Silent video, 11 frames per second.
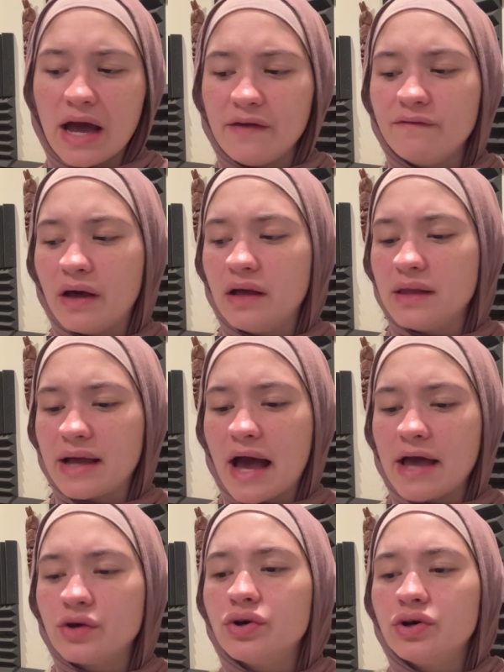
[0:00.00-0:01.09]
I felt like
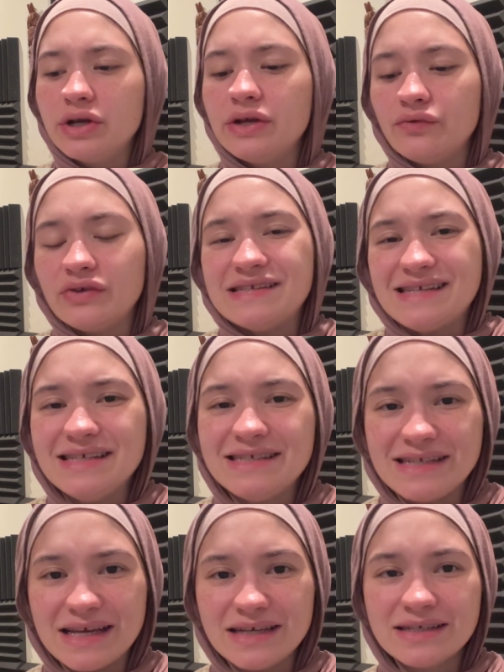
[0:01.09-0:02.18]
I couldn't resist
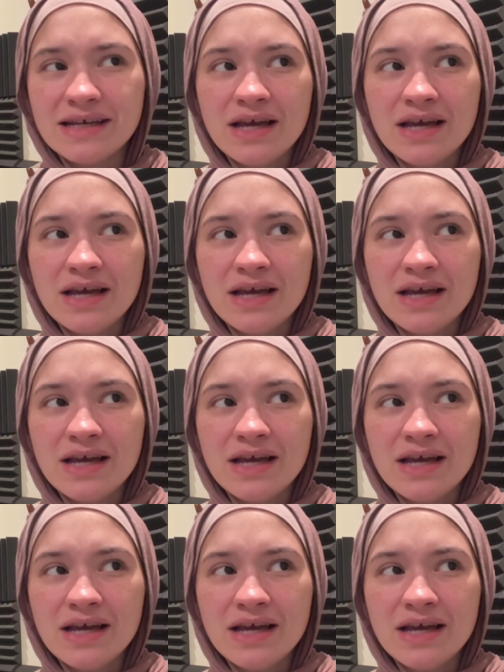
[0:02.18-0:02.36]
it.